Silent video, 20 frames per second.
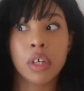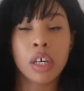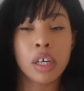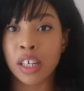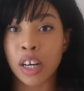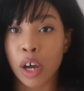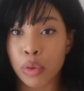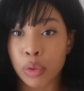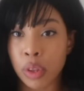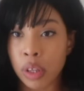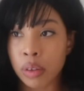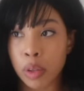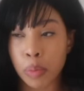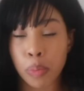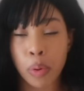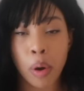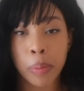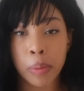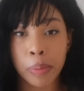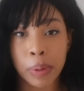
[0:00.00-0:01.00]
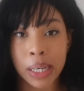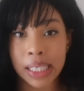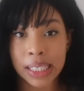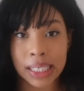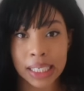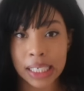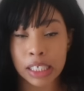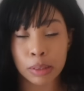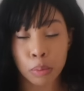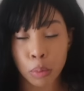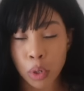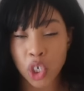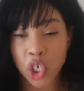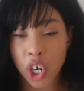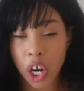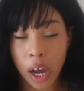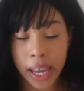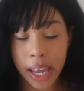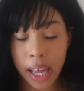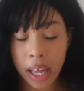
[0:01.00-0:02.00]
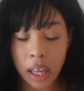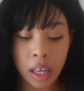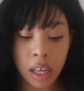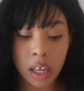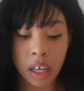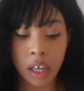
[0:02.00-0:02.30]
You know, the probability is much higher.